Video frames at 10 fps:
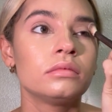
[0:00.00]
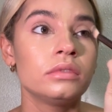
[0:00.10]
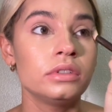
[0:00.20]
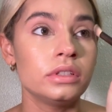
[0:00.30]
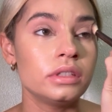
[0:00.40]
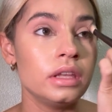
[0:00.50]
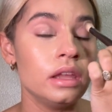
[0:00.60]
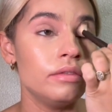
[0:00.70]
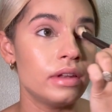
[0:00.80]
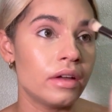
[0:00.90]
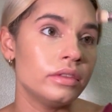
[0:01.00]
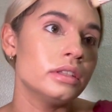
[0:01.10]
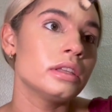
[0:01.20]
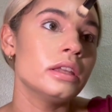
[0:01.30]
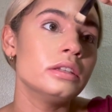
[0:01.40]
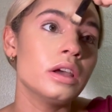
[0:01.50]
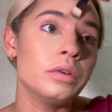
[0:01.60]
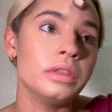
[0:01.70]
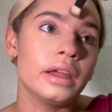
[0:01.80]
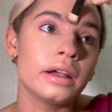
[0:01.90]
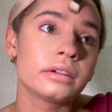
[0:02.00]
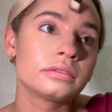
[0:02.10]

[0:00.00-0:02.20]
just to even out the skin tone there.